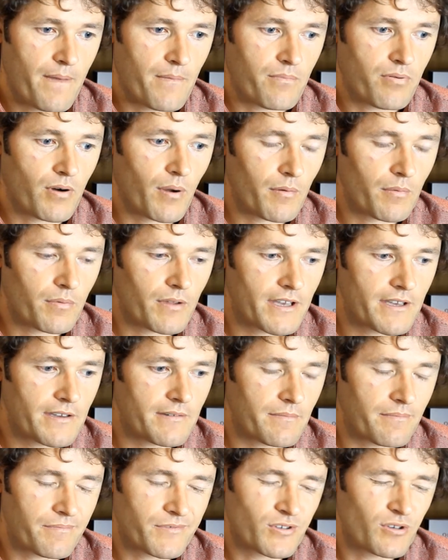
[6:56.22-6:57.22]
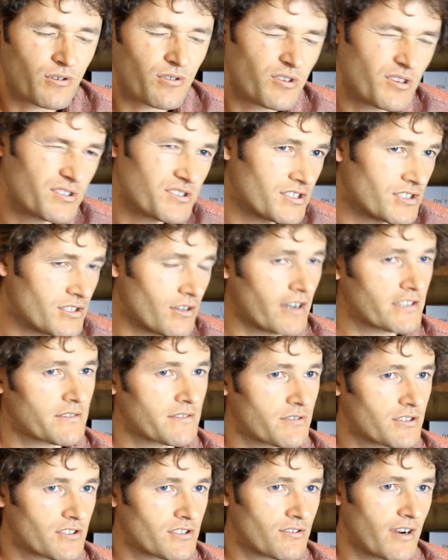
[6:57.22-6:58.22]
probably two-thirds the size
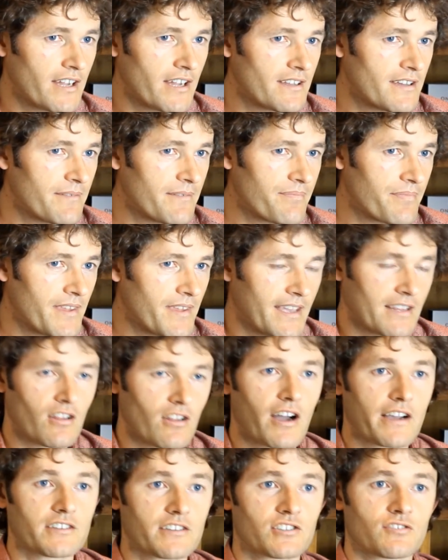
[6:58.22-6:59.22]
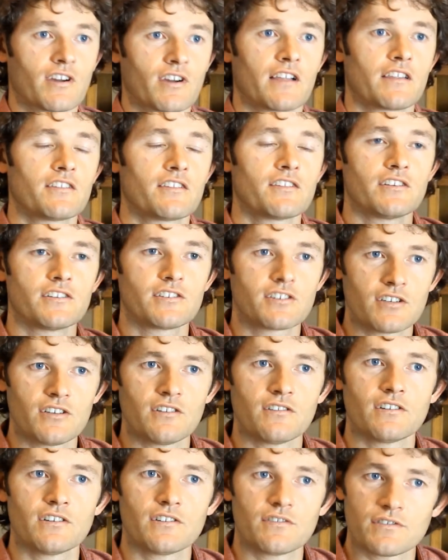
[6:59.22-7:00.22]
of Australia, and like Australia, the
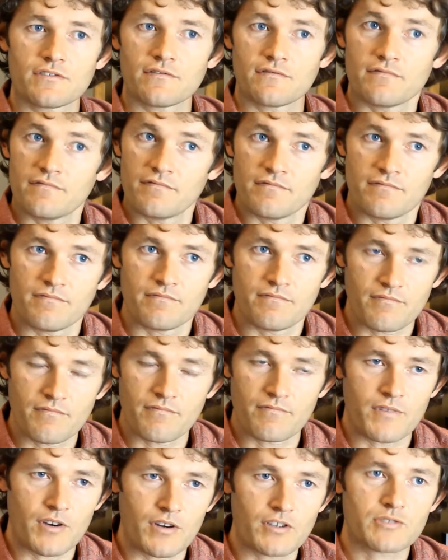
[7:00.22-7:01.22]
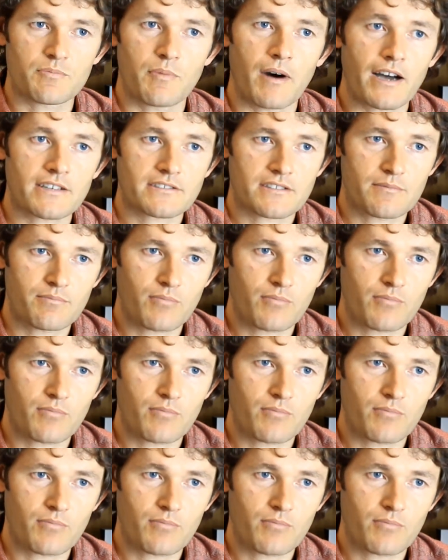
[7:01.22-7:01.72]
interior is very sparsely